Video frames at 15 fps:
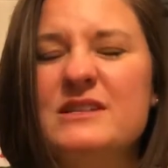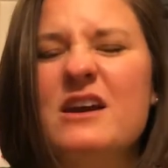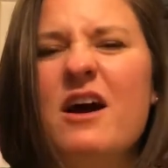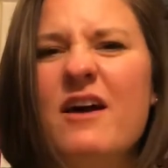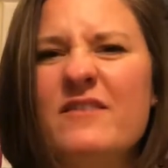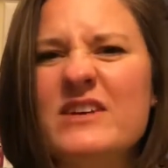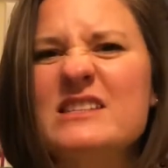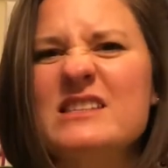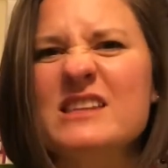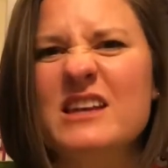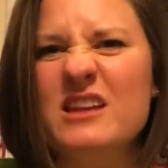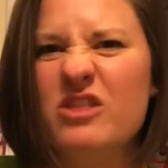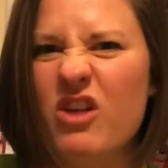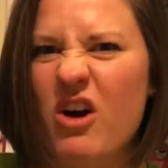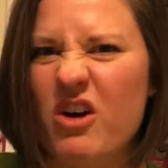And
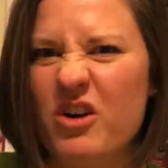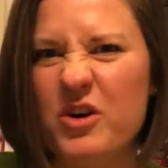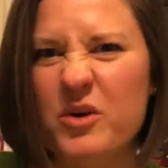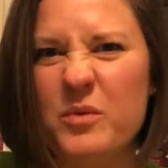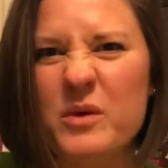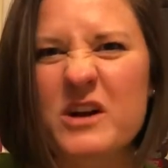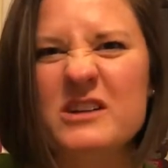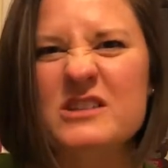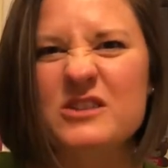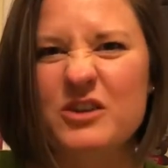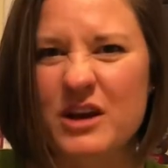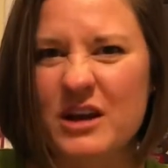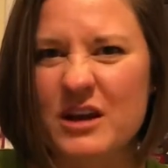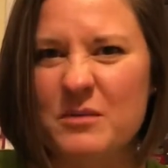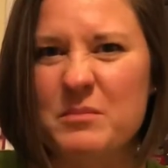obviously, longer words are
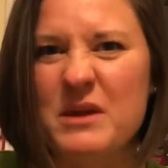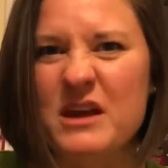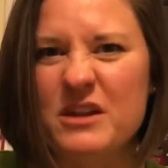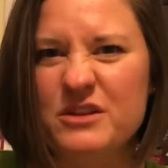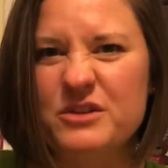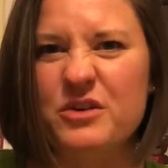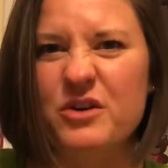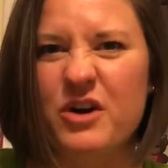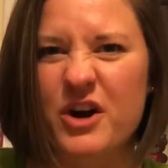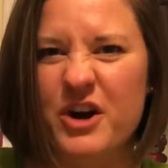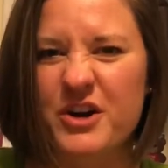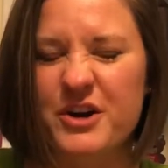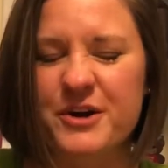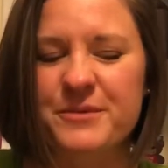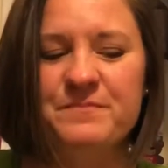going to be a little
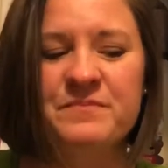harder.